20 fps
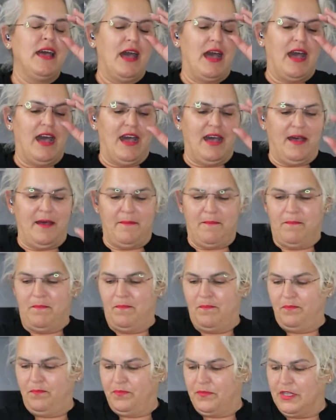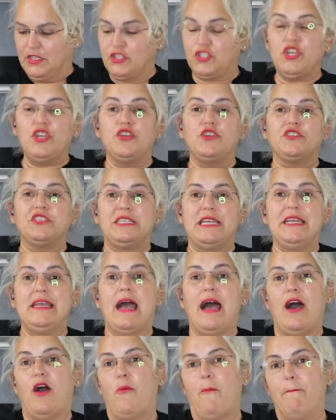So you can see
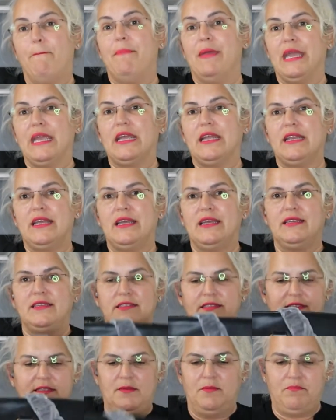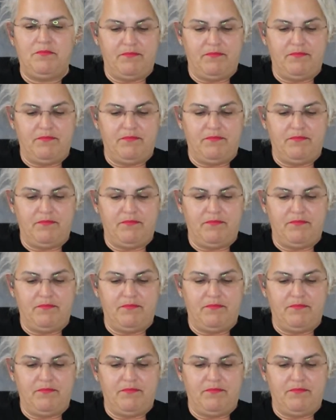how big it is,